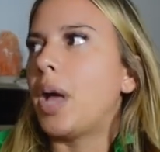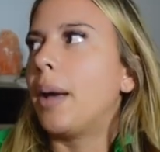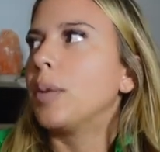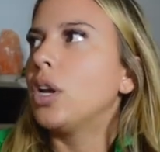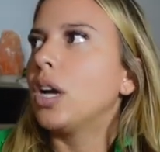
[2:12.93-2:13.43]

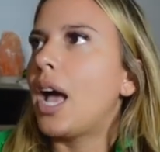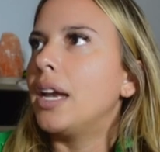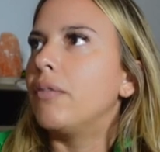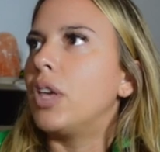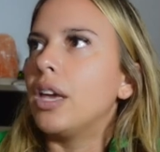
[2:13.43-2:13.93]
I'm gonna
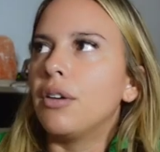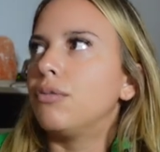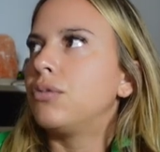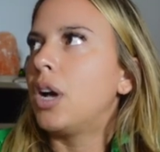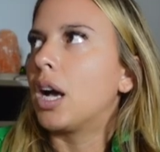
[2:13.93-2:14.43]
kind of
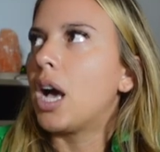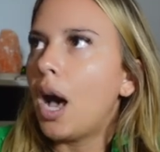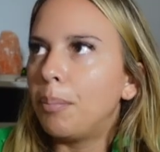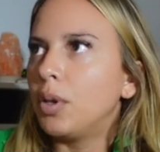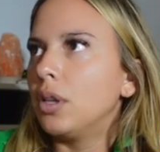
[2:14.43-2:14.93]
give a
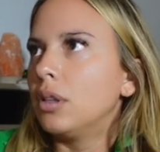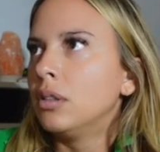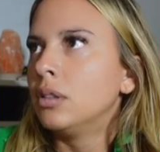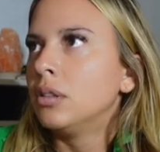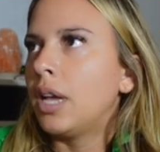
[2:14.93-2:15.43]
couple
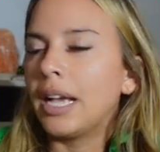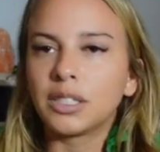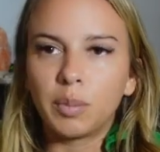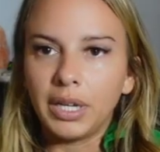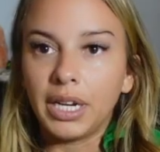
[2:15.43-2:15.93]

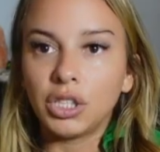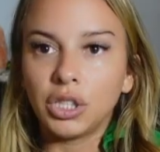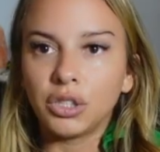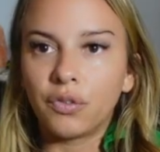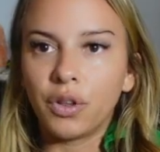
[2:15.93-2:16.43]

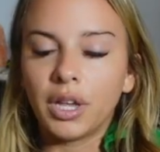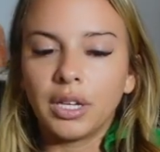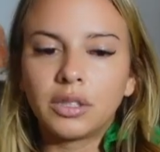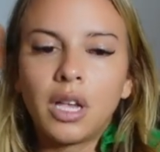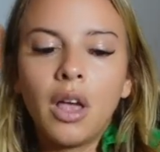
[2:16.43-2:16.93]
explanations for
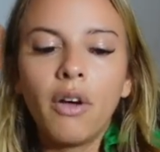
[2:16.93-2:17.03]
this.